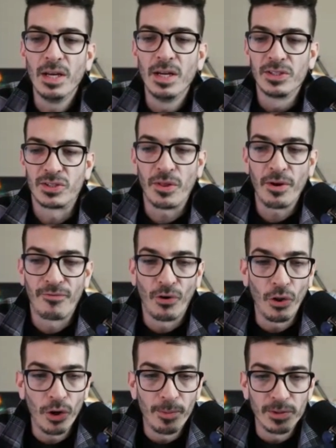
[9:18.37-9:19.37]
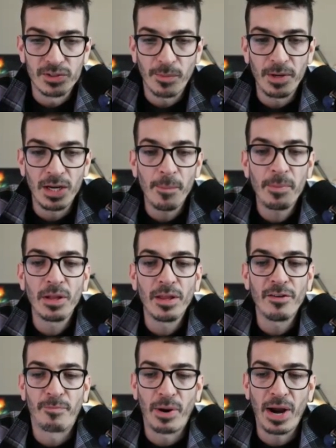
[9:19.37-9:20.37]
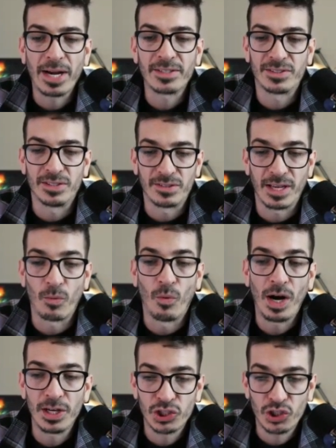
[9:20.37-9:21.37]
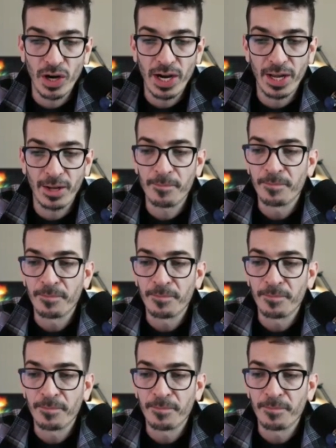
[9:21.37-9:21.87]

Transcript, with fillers: So they're vulnerable to manipulative practices like wash trading.